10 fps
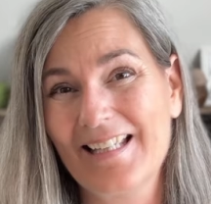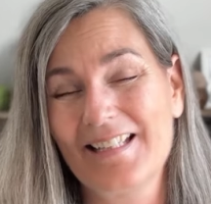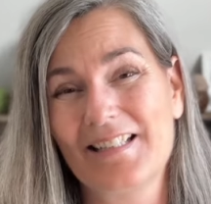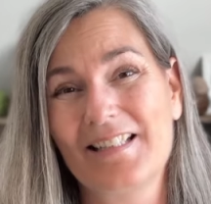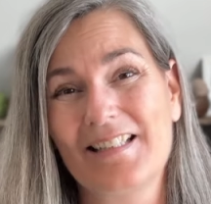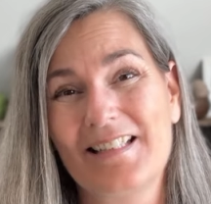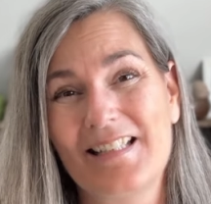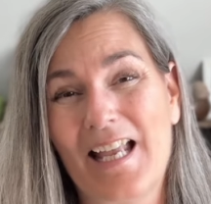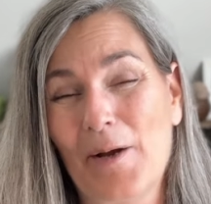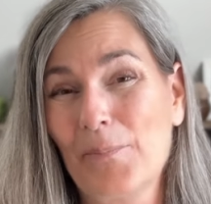in
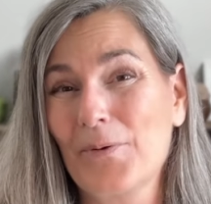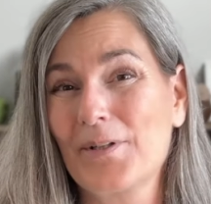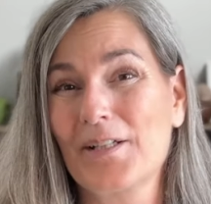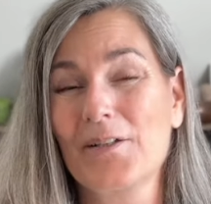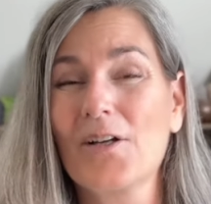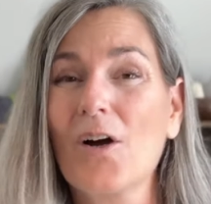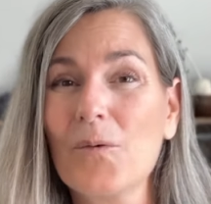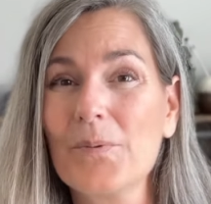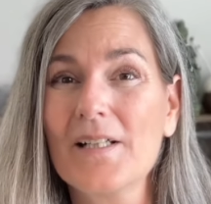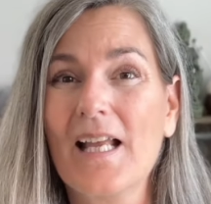the airport in
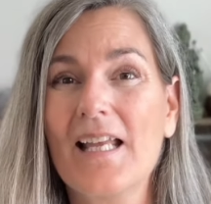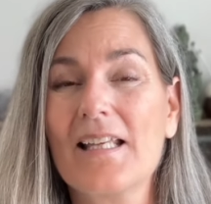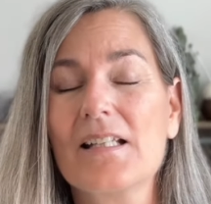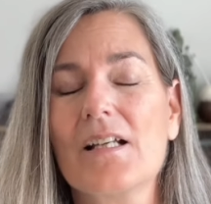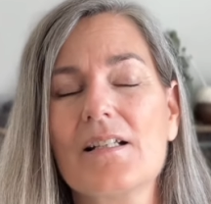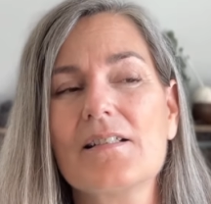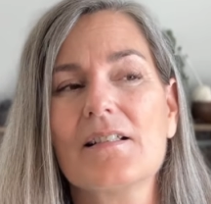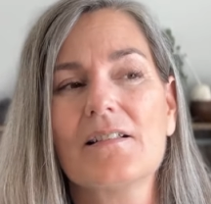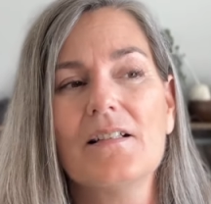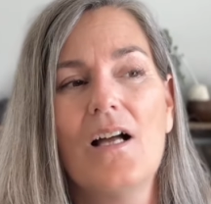Copenhagen
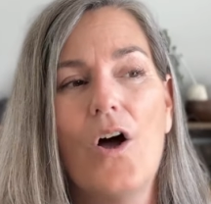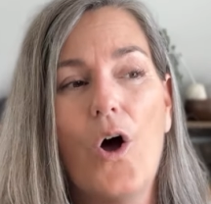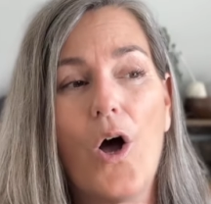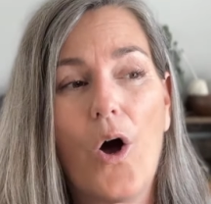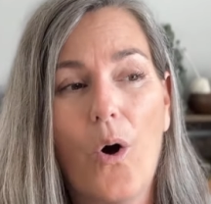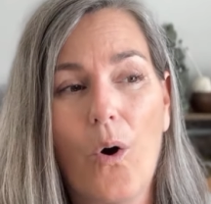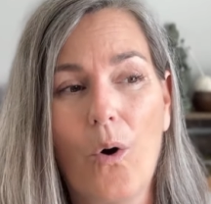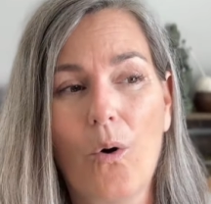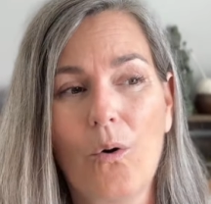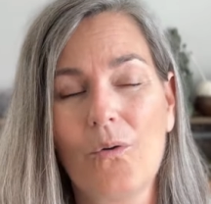until
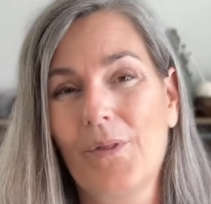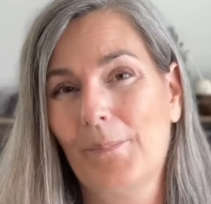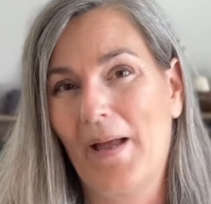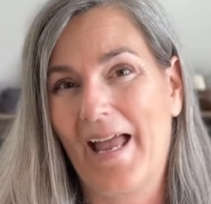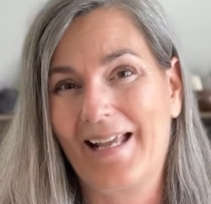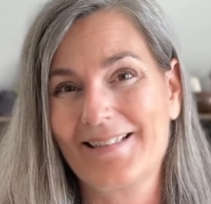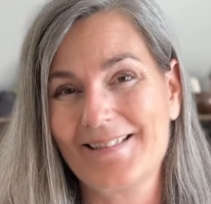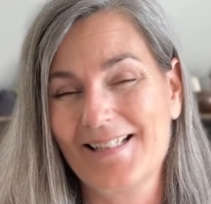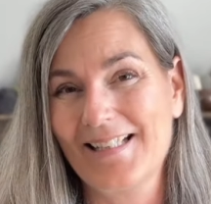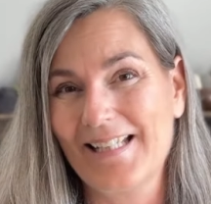all the bags
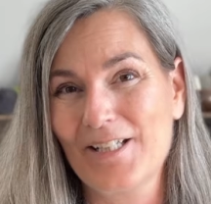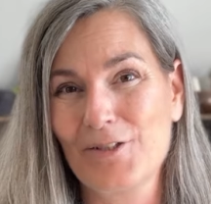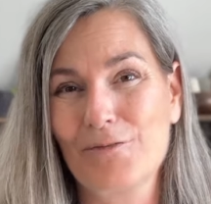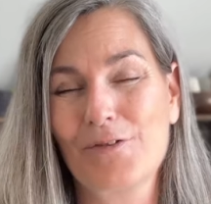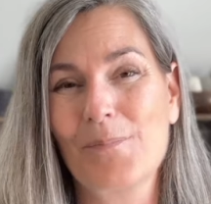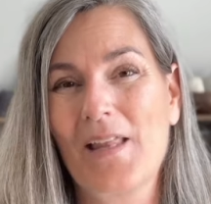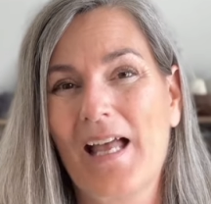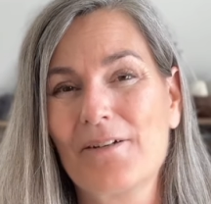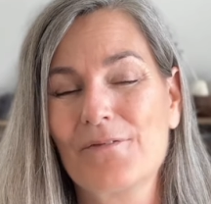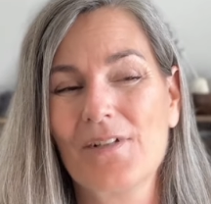cleared from
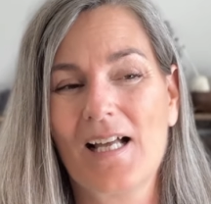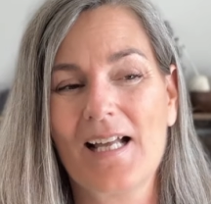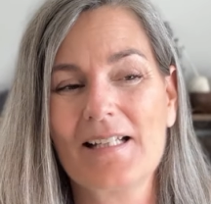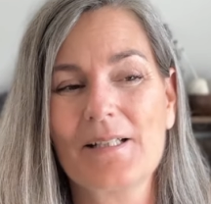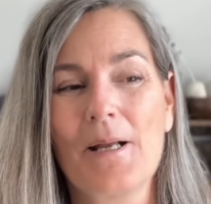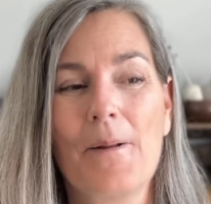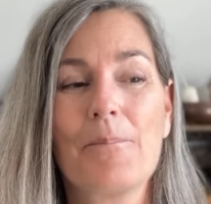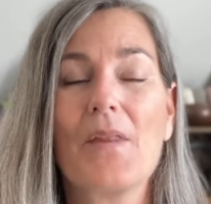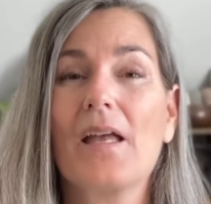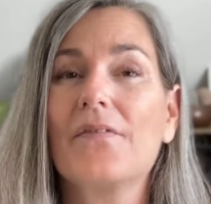that flight,
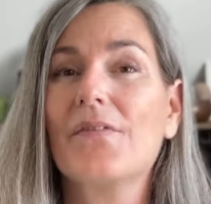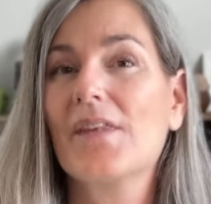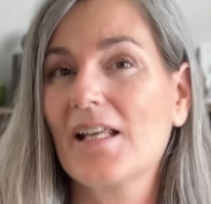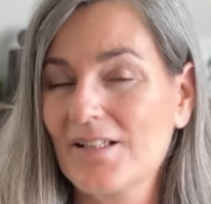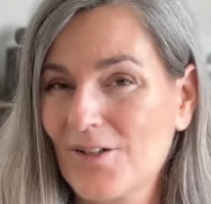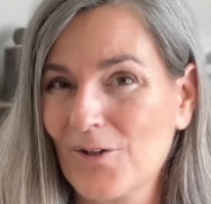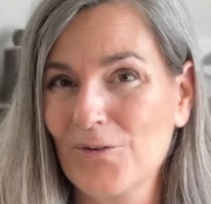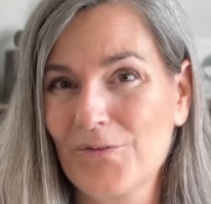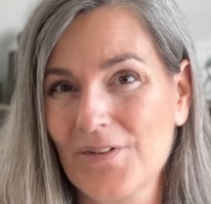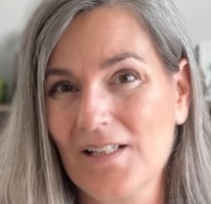and then go
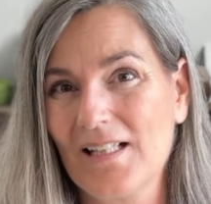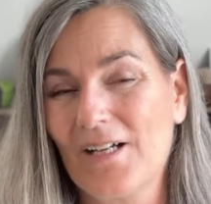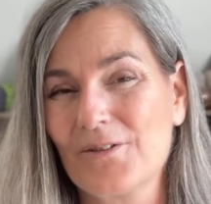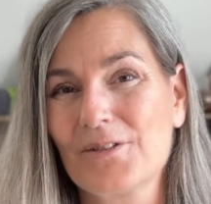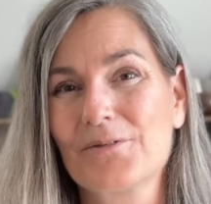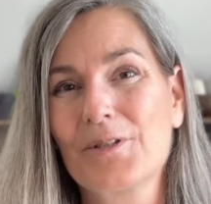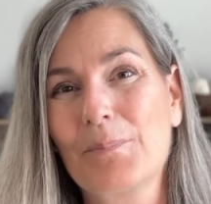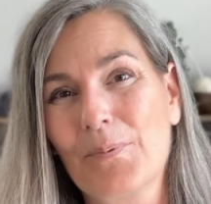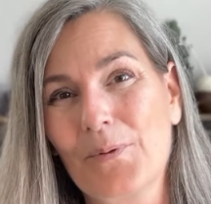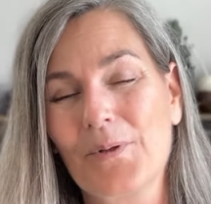fill out a
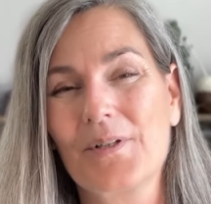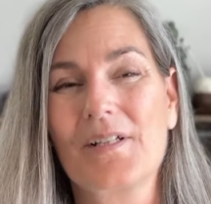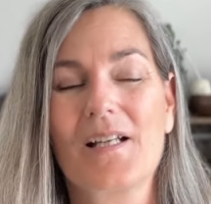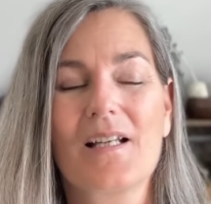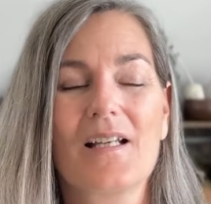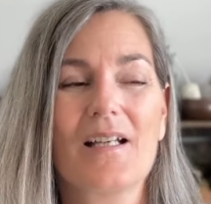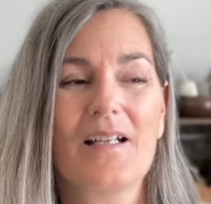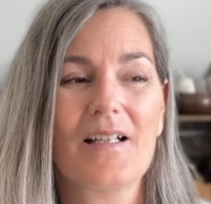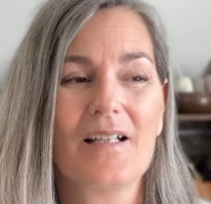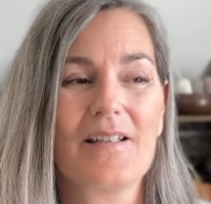report
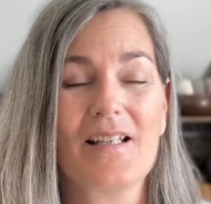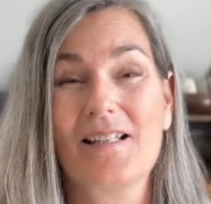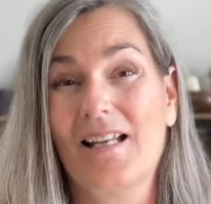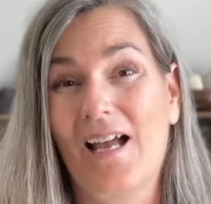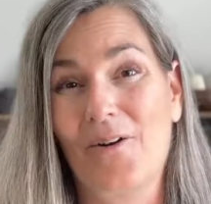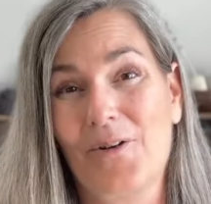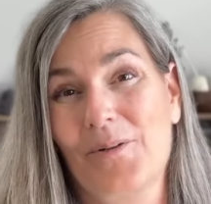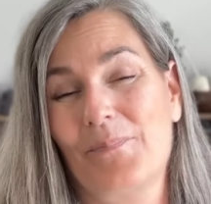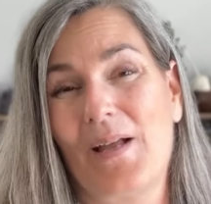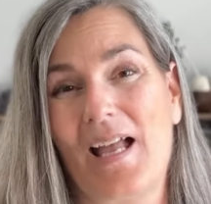that our
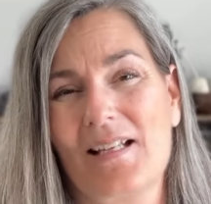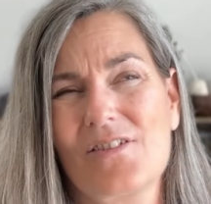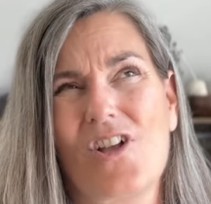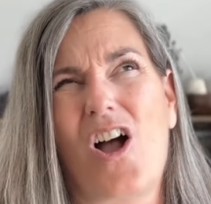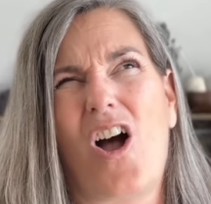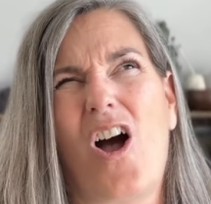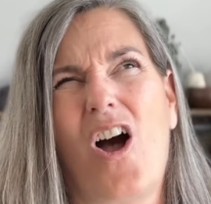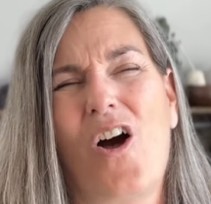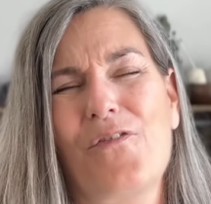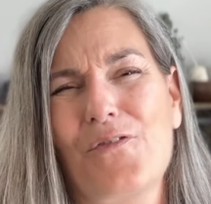bags,
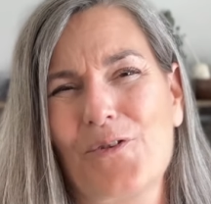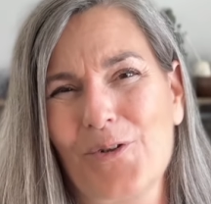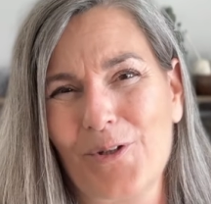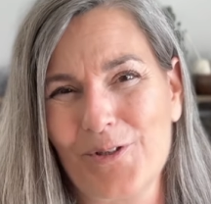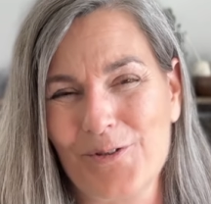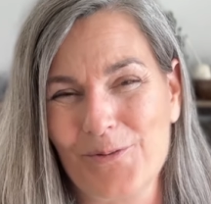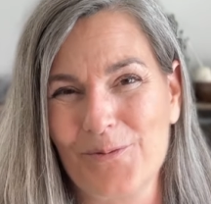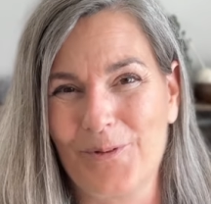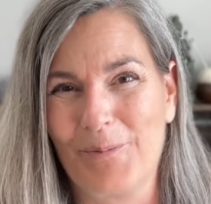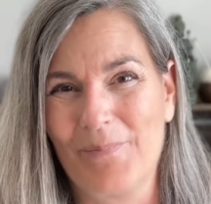of course,
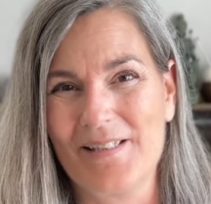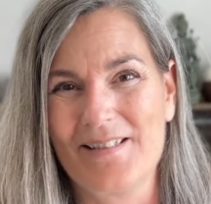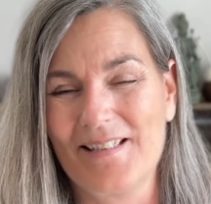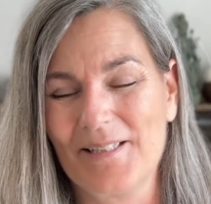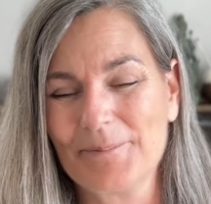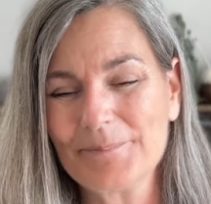were missing.